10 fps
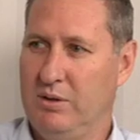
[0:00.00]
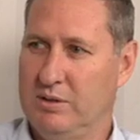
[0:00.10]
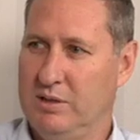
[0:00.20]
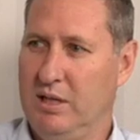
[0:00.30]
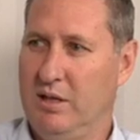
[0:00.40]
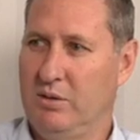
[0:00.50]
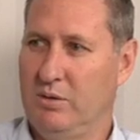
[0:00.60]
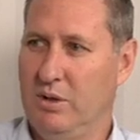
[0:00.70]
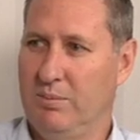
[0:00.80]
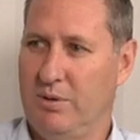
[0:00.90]
Kusile and
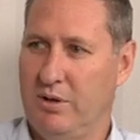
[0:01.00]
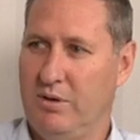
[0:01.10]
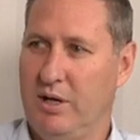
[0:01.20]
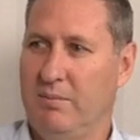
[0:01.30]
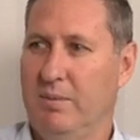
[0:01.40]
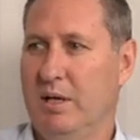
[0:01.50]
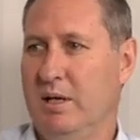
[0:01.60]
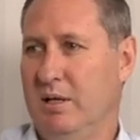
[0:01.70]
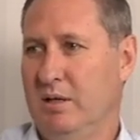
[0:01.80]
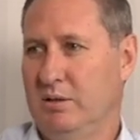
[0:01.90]
Gula program,
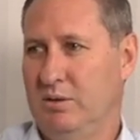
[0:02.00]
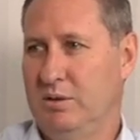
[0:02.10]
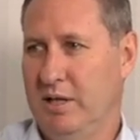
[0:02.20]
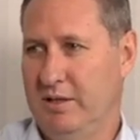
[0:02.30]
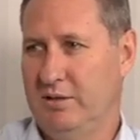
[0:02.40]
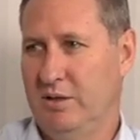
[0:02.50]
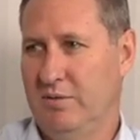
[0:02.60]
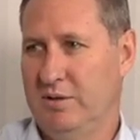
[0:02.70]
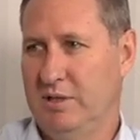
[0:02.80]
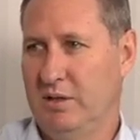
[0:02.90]
to debt
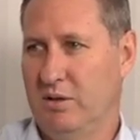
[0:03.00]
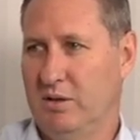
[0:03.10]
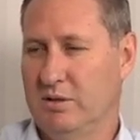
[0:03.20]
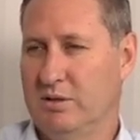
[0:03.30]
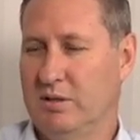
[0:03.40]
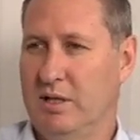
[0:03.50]
servicing costs.